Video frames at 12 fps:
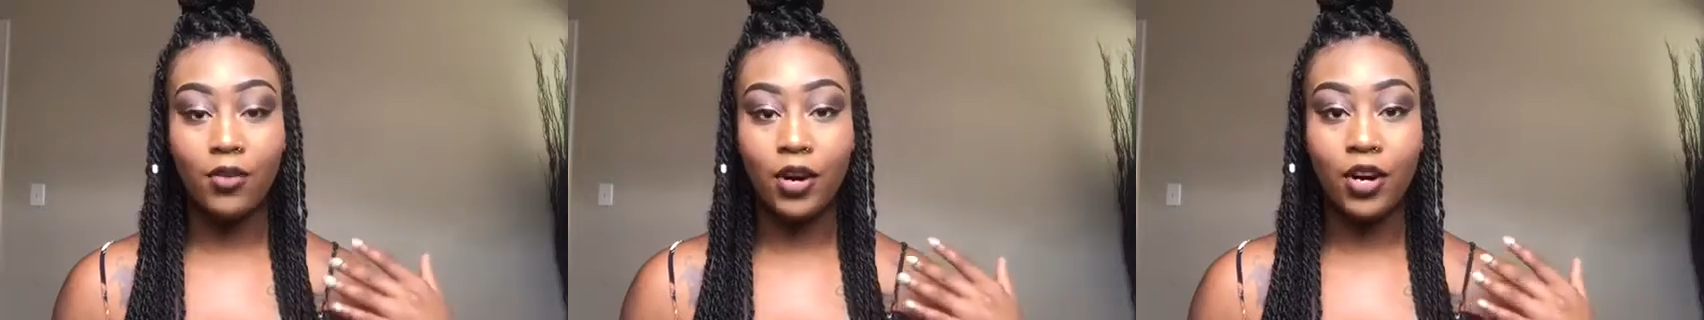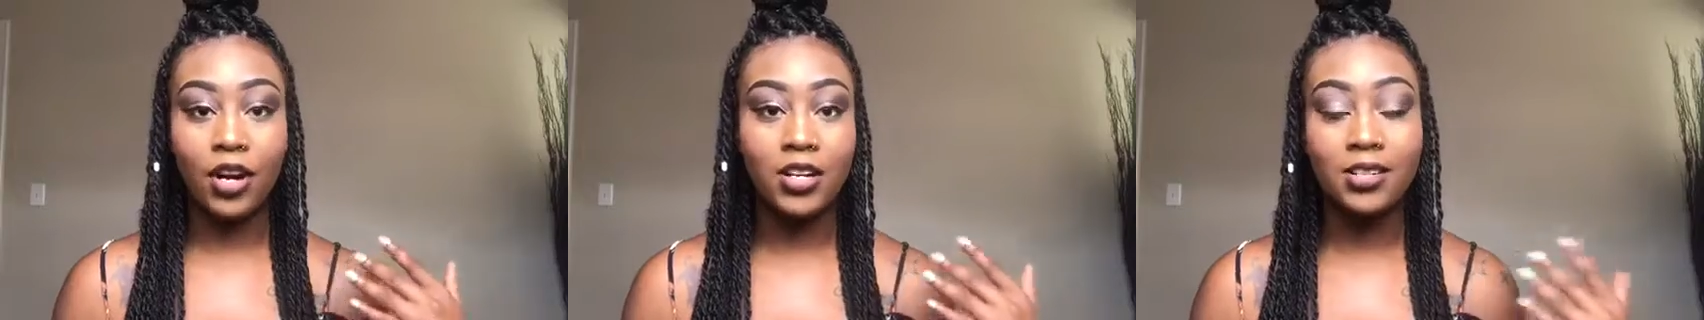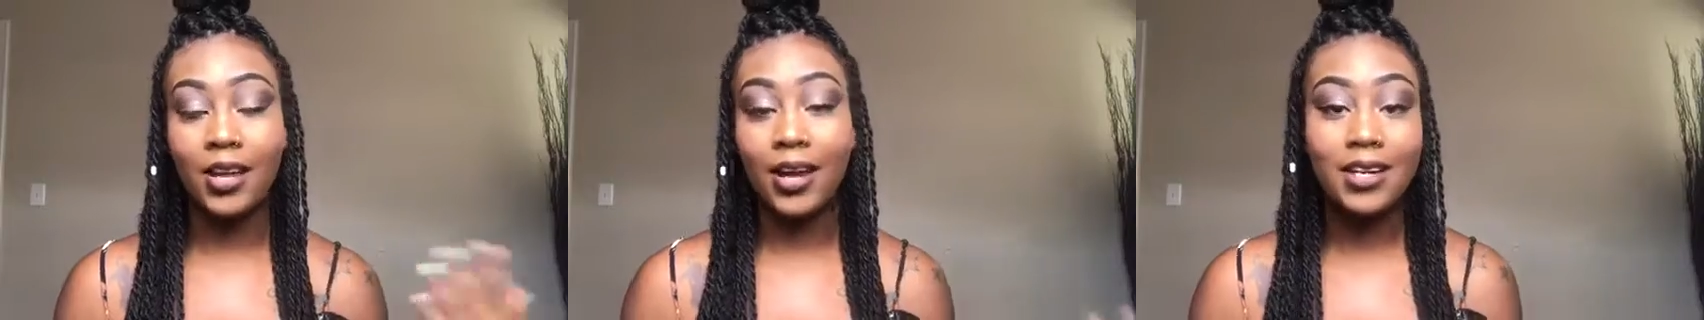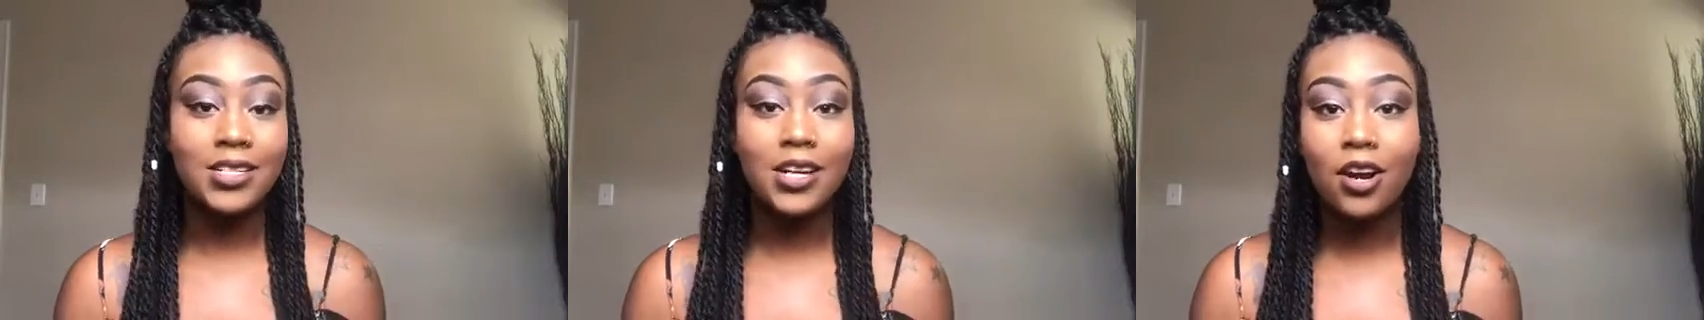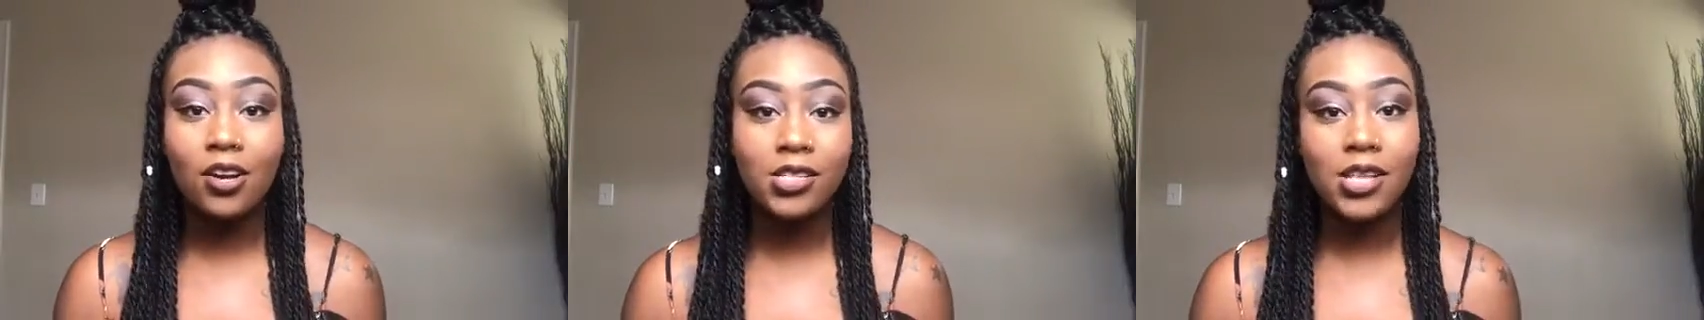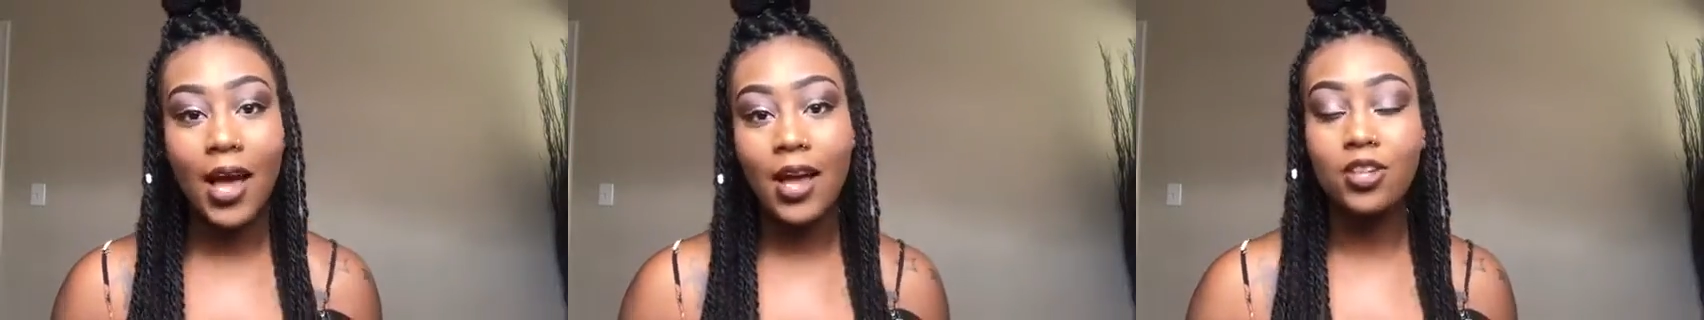for like a girls
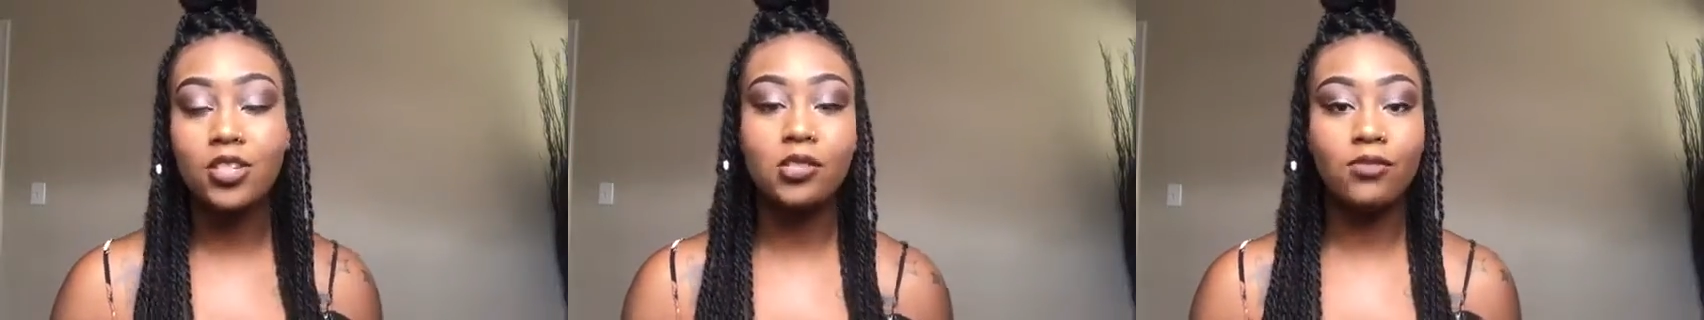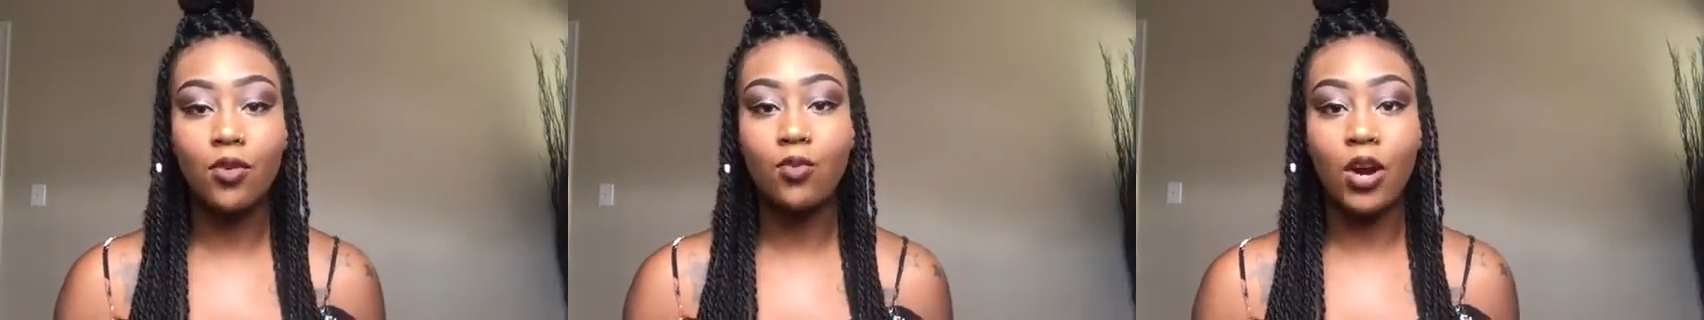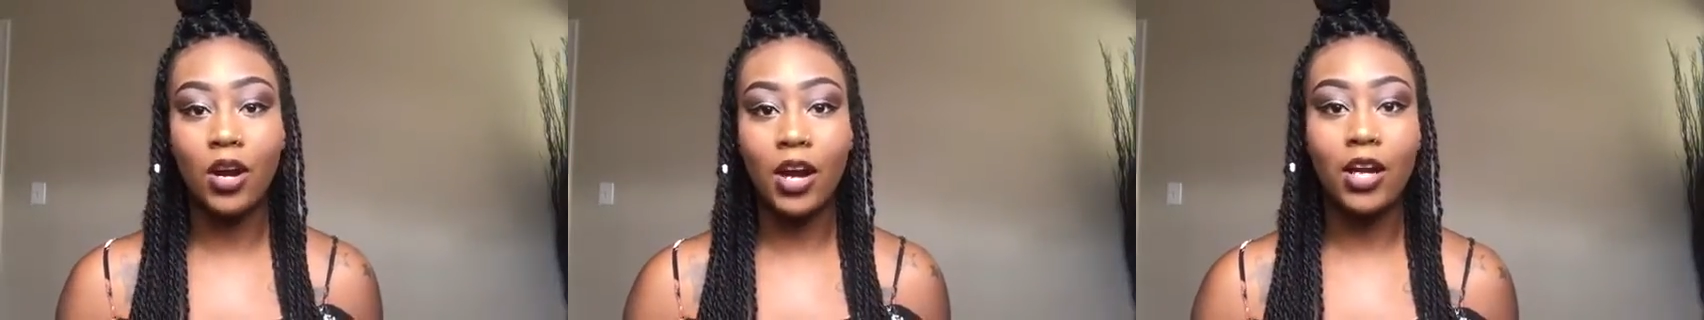night or just for work.